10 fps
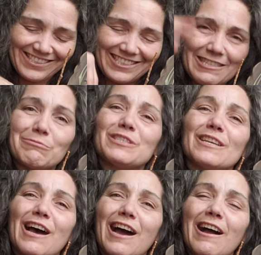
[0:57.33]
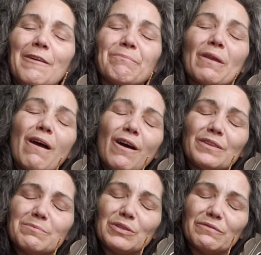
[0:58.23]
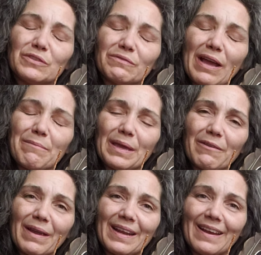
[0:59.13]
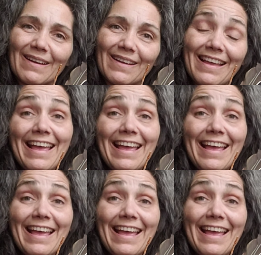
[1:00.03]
superstar all this beautiful divine being right here.